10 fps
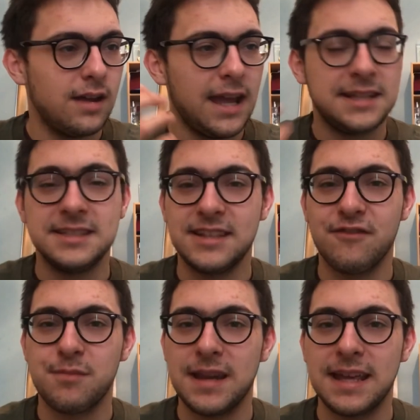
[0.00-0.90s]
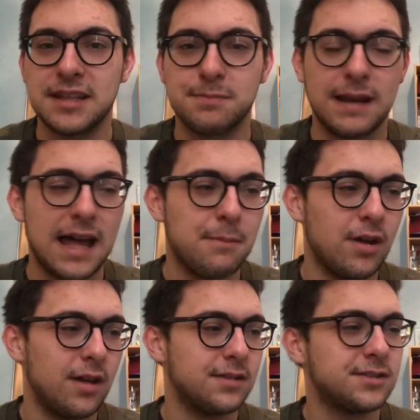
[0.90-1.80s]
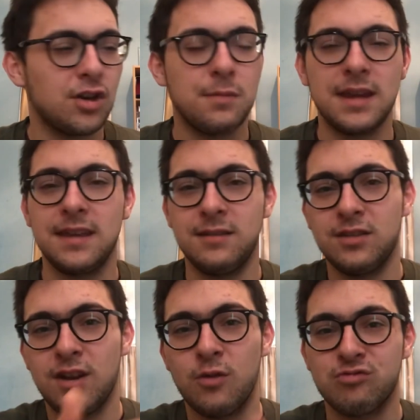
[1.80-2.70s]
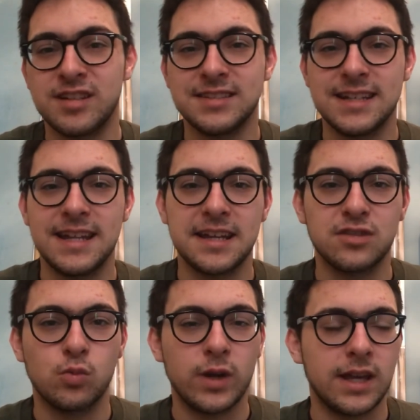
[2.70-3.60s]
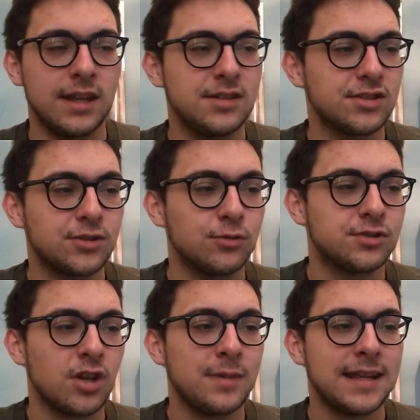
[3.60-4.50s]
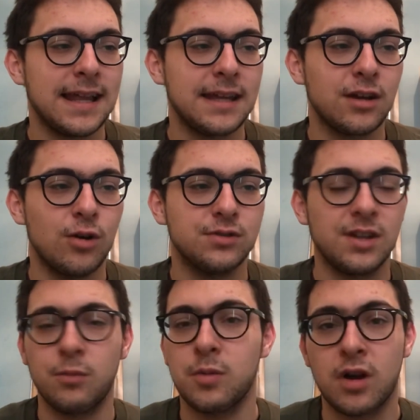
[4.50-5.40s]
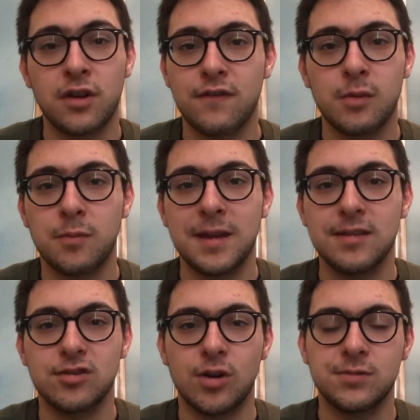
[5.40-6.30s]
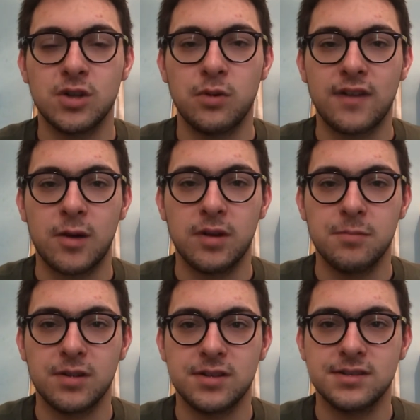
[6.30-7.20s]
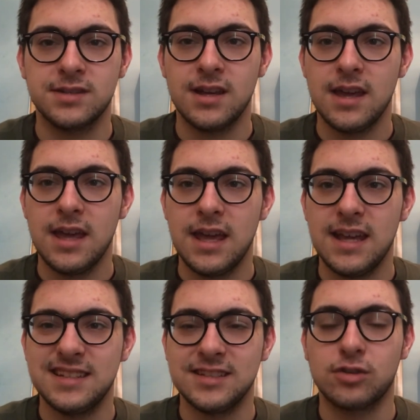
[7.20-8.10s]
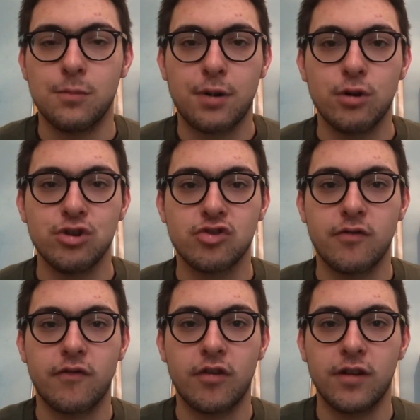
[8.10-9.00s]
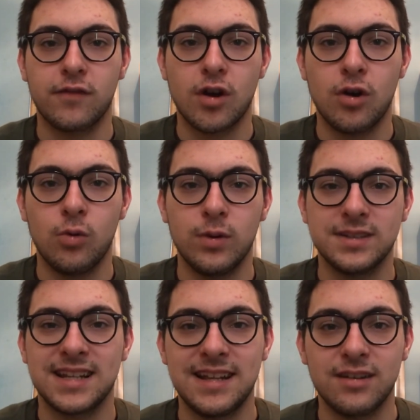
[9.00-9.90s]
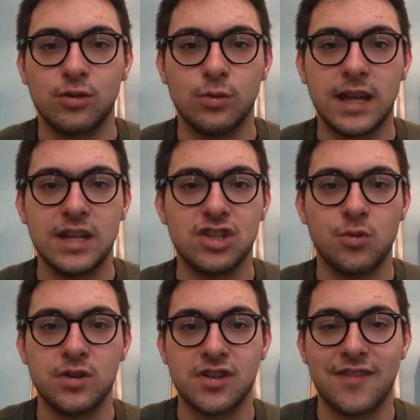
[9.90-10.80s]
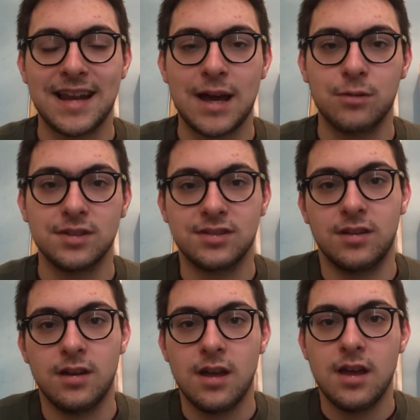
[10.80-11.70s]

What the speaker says: 87th minute against Blackburn, so many, you know, recently against Wigan. He just scored so many late goals, and I don't think we'd be in the top two without him, because it's his composure in front of goal, his clinical nature, which have allowed us to,